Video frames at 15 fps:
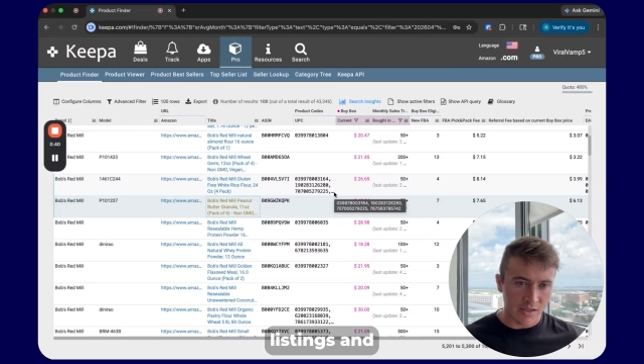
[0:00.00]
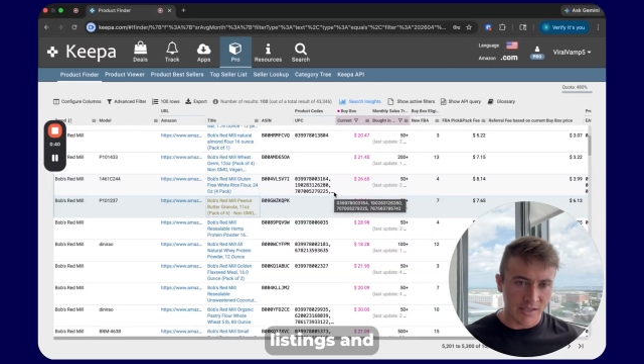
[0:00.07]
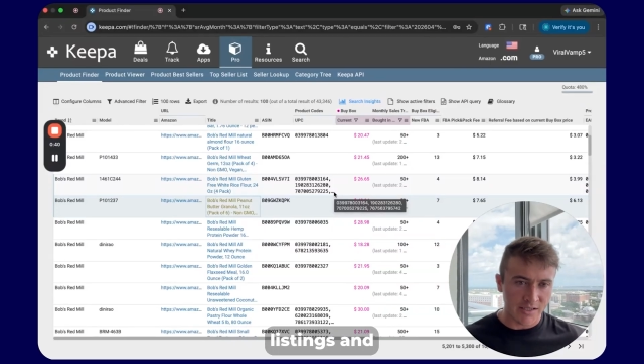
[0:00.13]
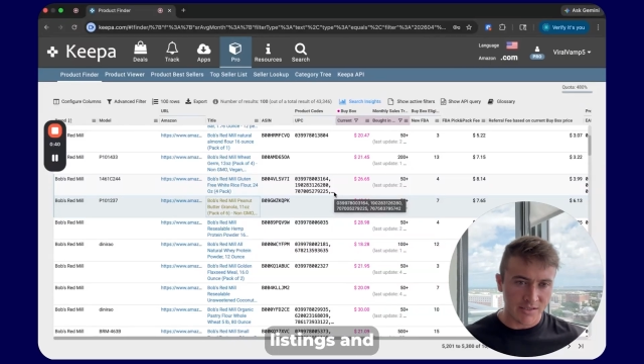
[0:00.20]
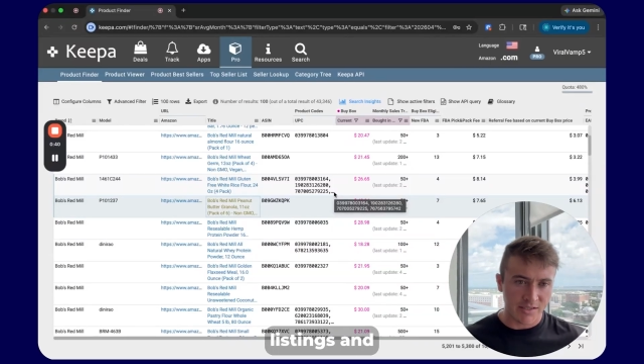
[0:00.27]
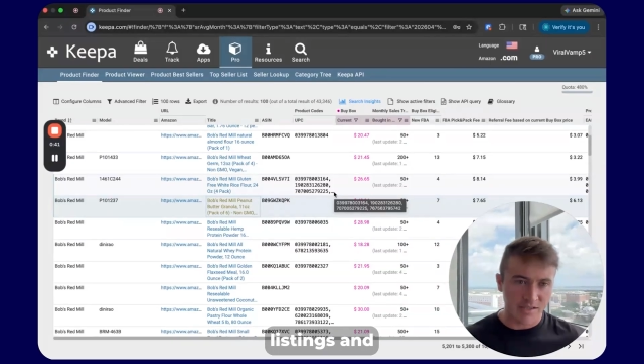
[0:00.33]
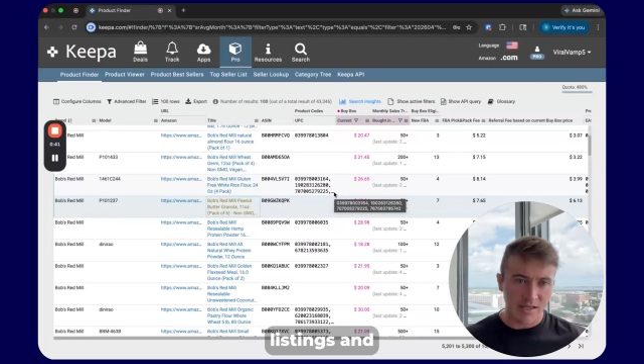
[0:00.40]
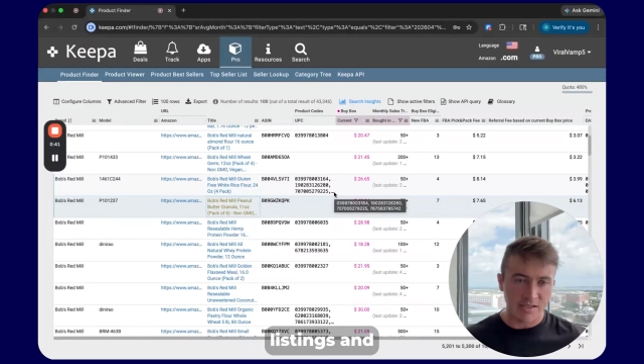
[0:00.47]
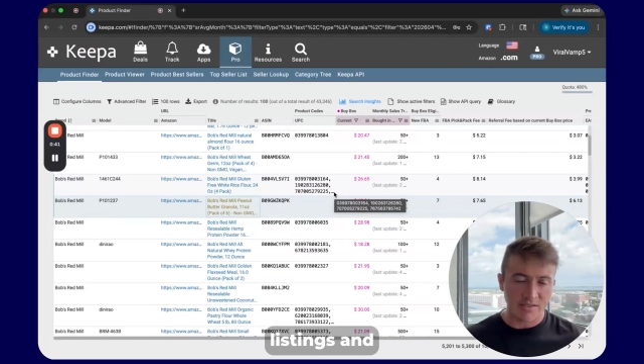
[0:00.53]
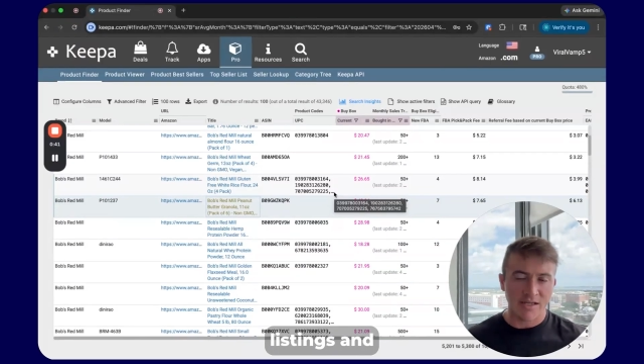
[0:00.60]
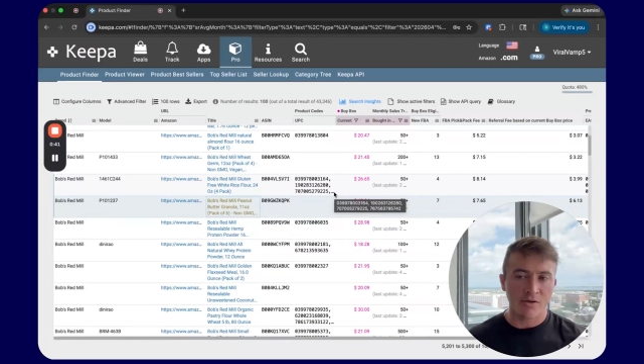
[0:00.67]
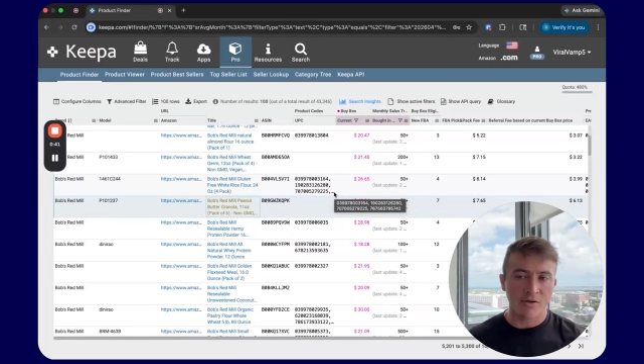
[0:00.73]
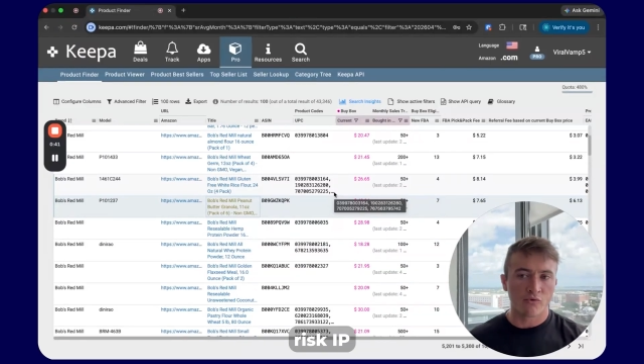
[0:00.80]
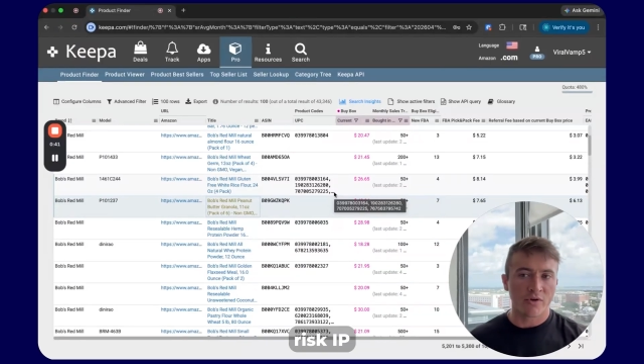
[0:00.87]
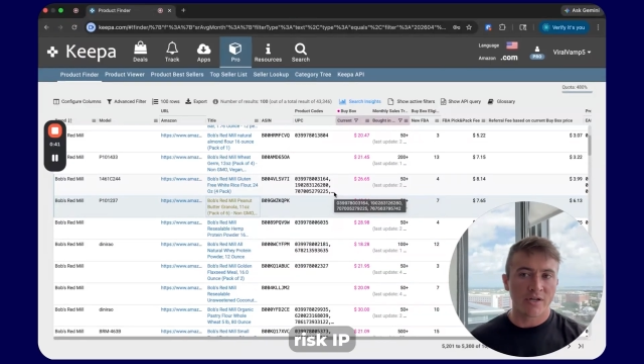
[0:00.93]
listings
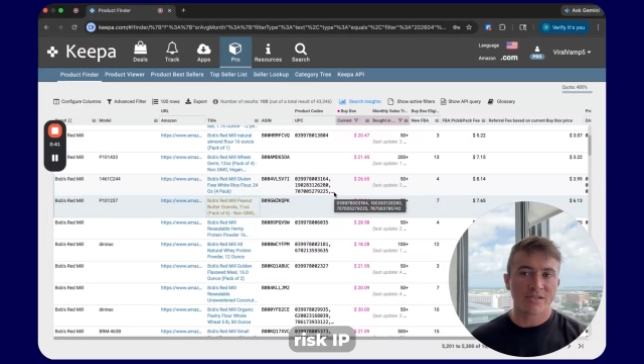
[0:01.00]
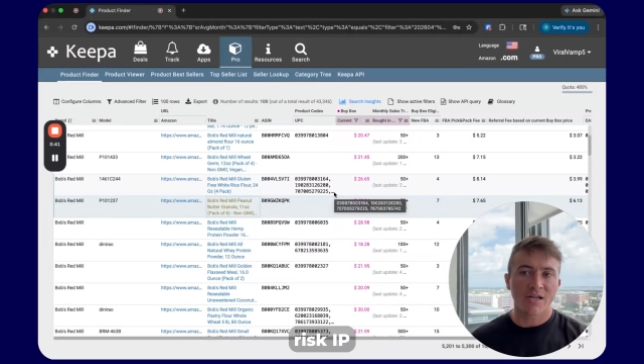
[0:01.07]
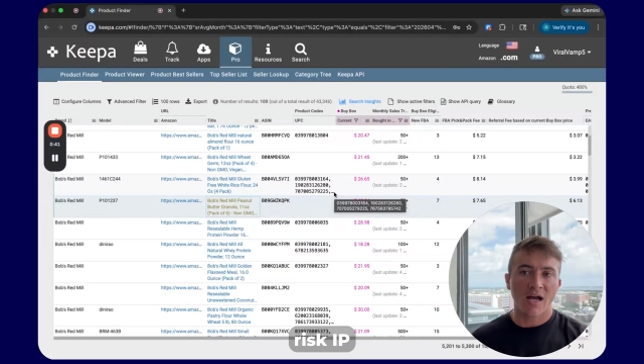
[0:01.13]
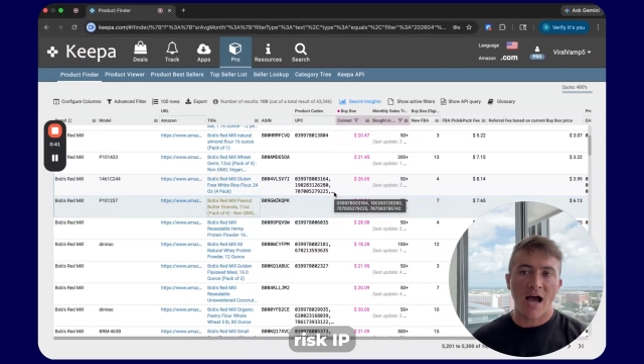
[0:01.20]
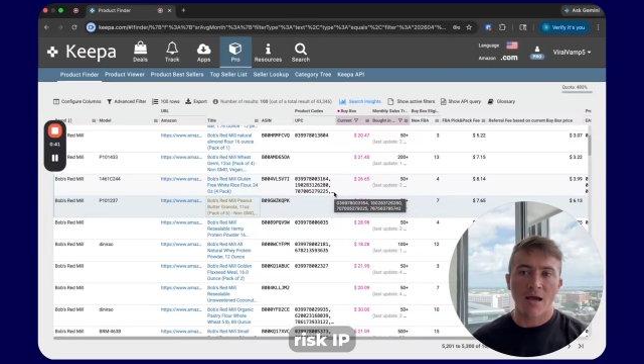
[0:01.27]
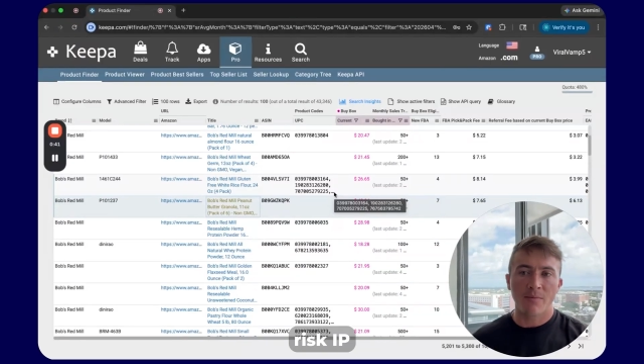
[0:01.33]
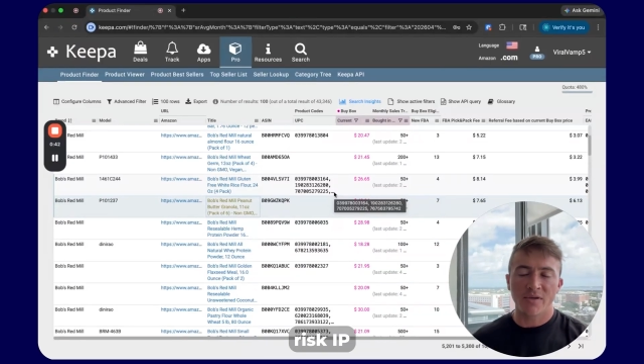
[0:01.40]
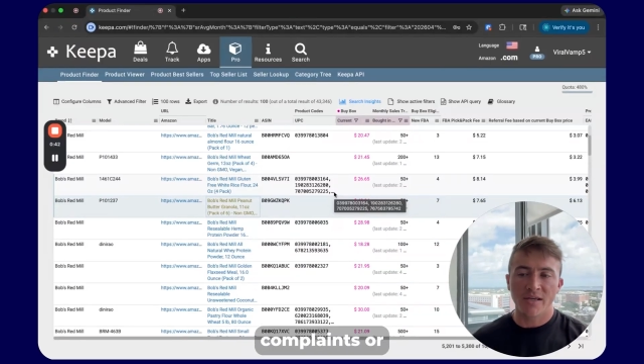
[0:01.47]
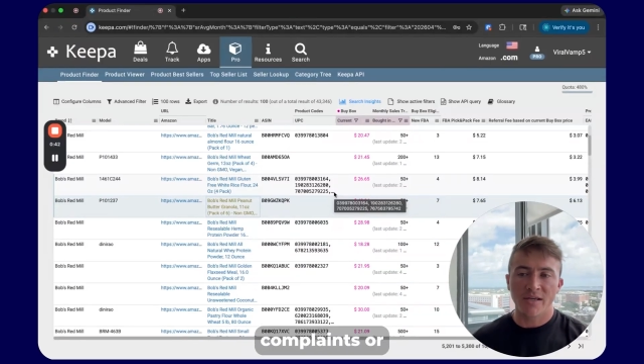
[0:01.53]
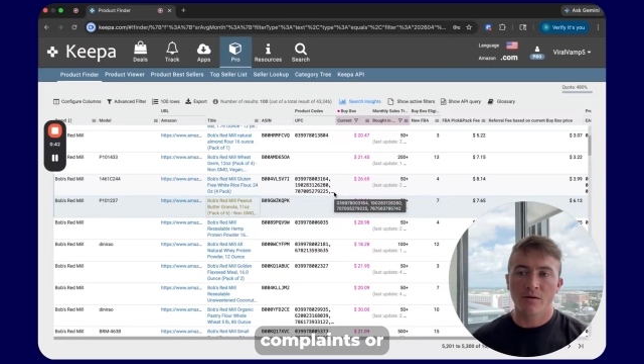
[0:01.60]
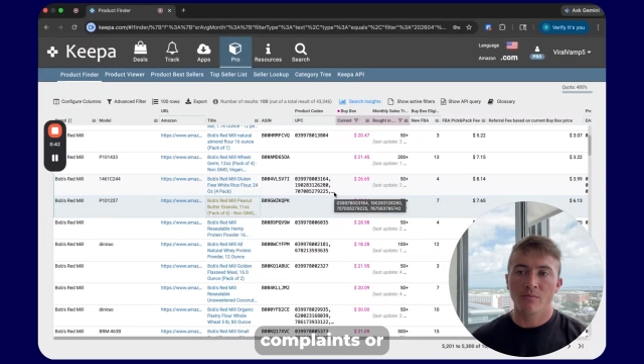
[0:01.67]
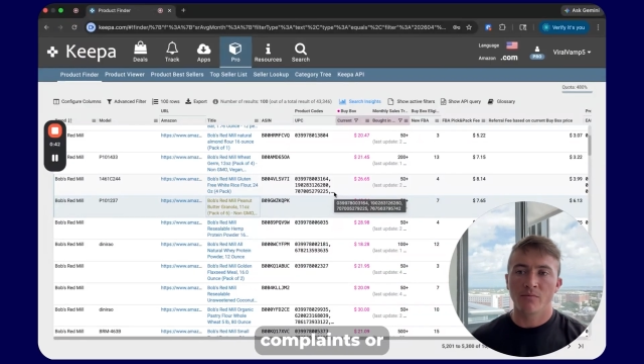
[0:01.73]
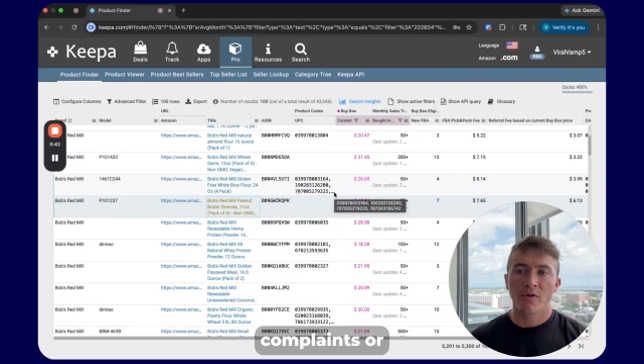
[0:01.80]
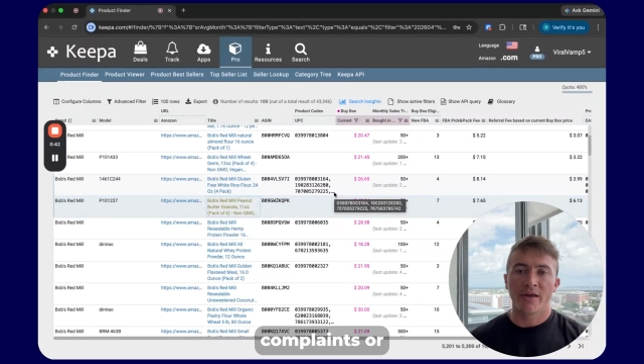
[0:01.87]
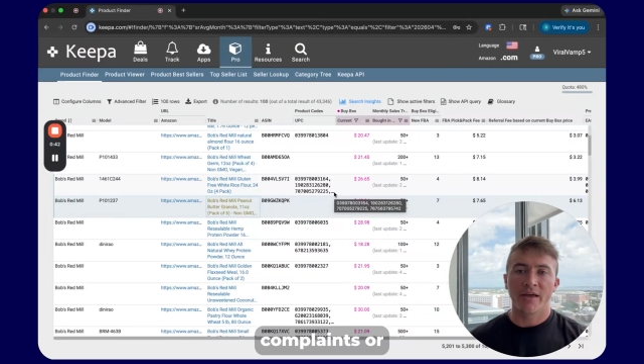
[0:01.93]
and risk IP
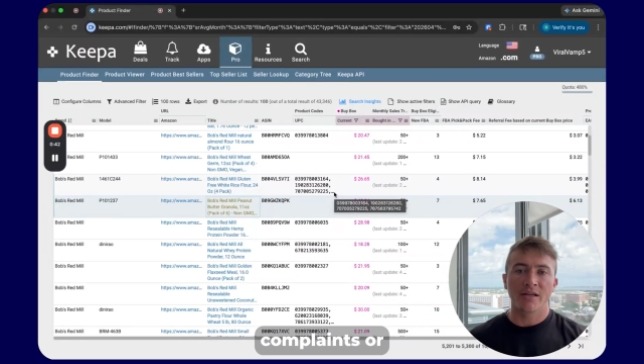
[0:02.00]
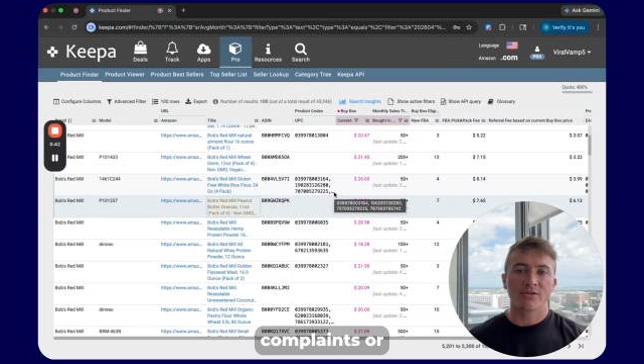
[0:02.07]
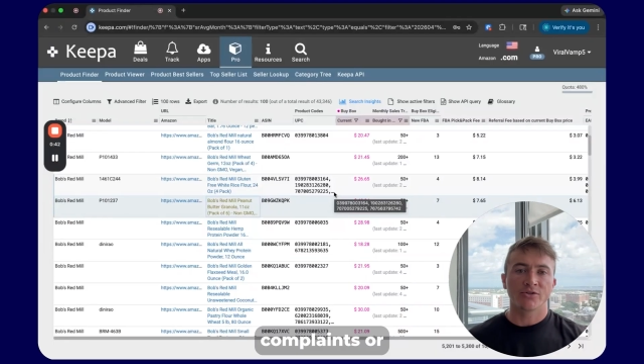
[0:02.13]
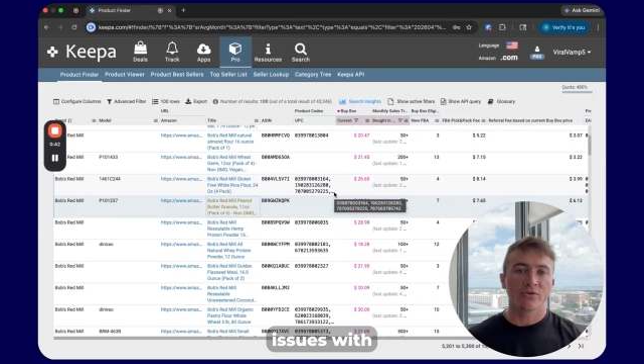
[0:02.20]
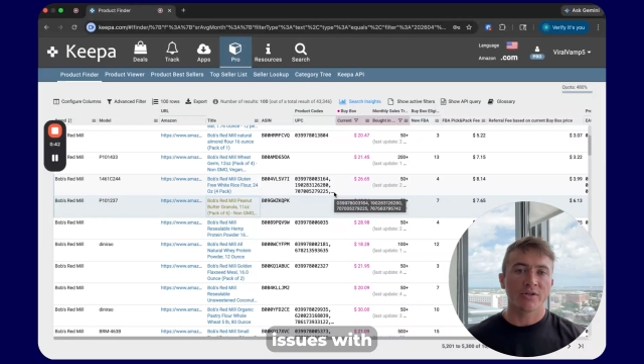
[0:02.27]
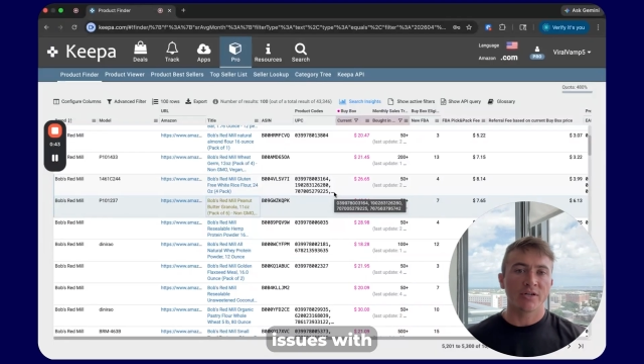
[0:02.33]
complaints or